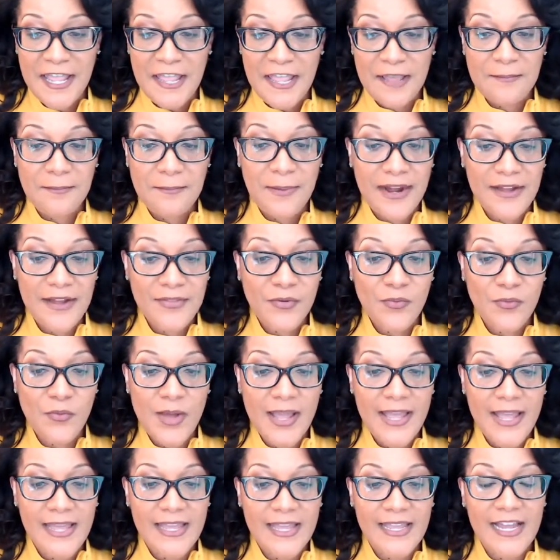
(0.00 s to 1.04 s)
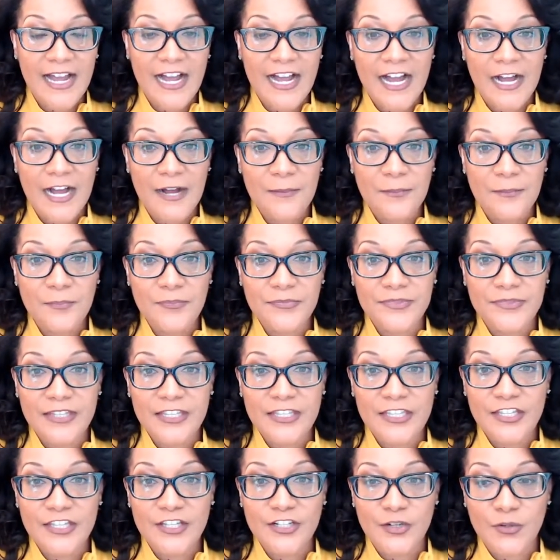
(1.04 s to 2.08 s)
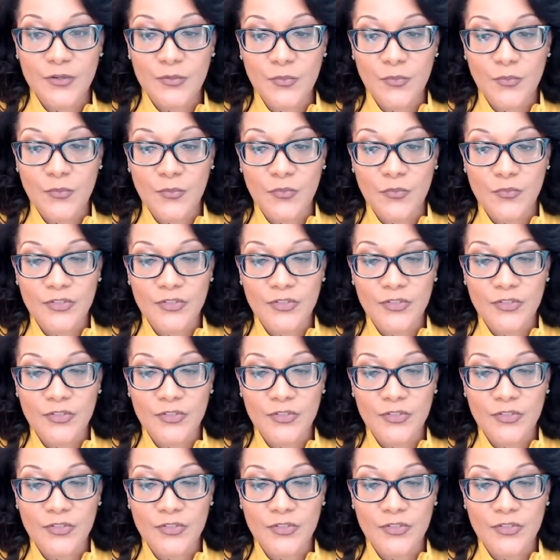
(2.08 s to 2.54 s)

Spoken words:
And by the way, you know,